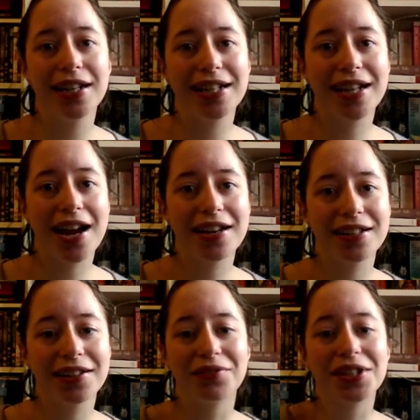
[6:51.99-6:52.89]
it kind
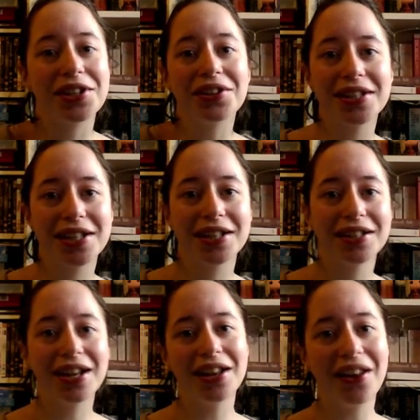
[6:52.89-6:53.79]
of resulted
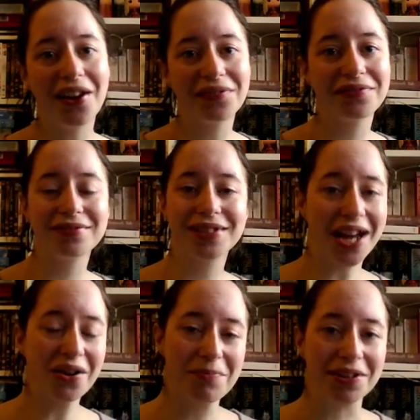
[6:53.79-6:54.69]
in a lot of
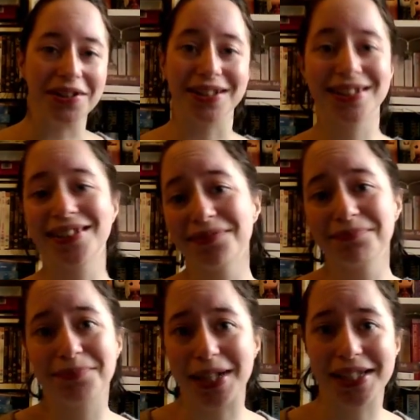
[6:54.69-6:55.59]
terribleness,
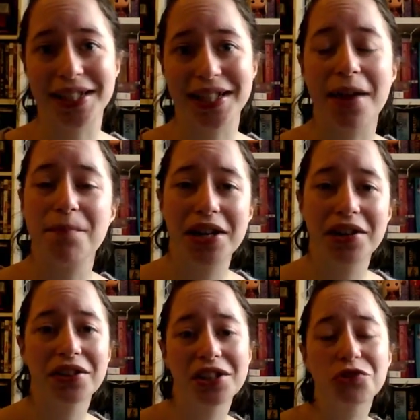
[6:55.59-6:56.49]
basically, and
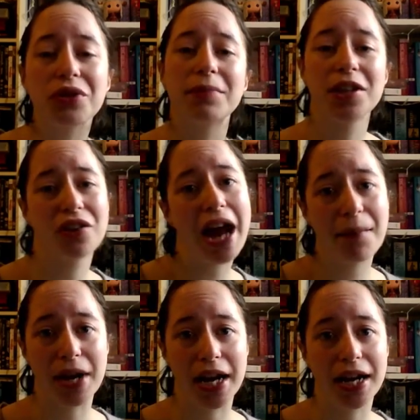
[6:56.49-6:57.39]
made her extremely
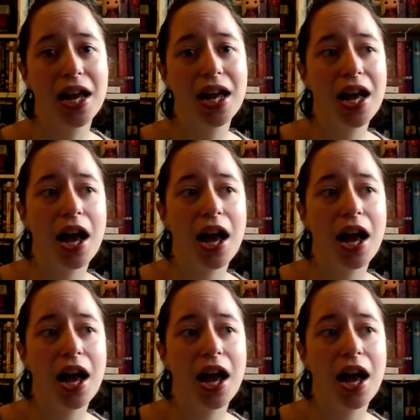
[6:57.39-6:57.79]
unhappy.